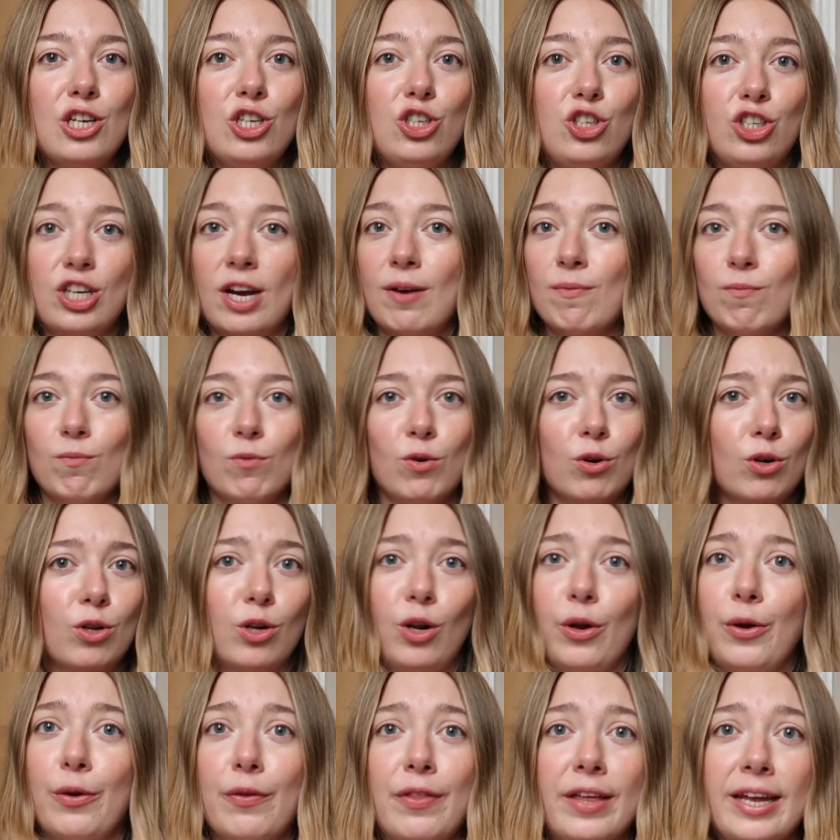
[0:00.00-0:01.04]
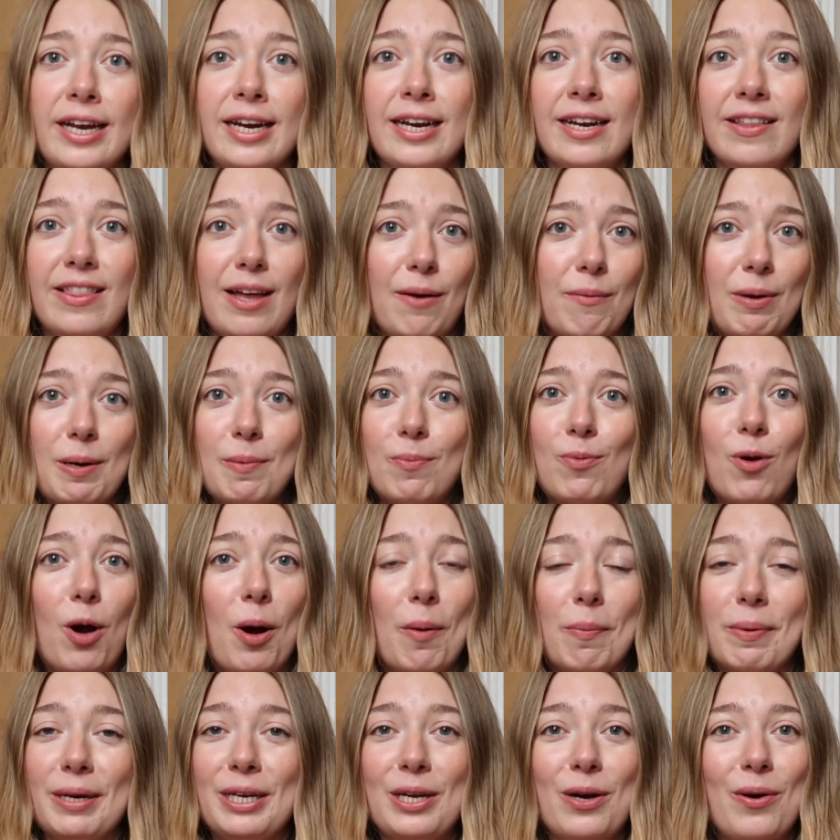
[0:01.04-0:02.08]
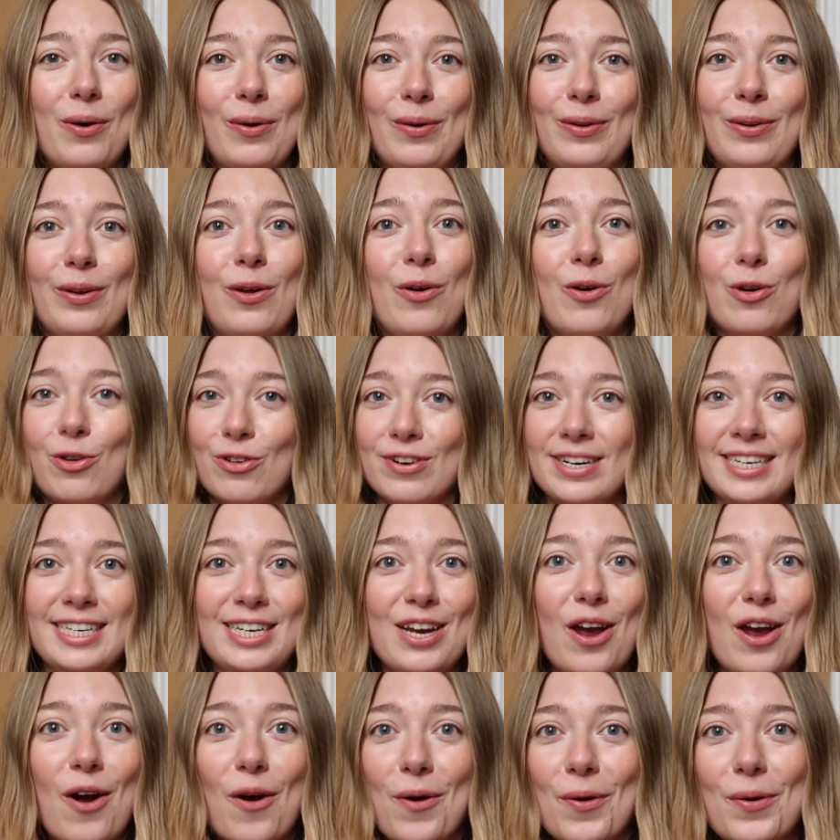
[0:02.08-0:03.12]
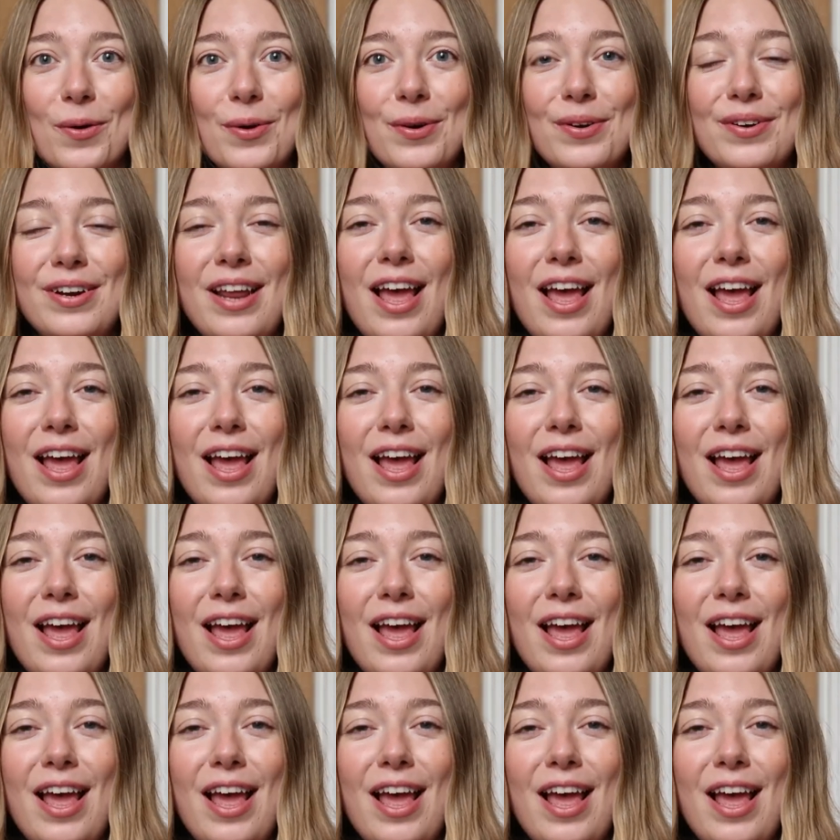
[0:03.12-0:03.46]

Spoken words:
general clothing that we probably all already own.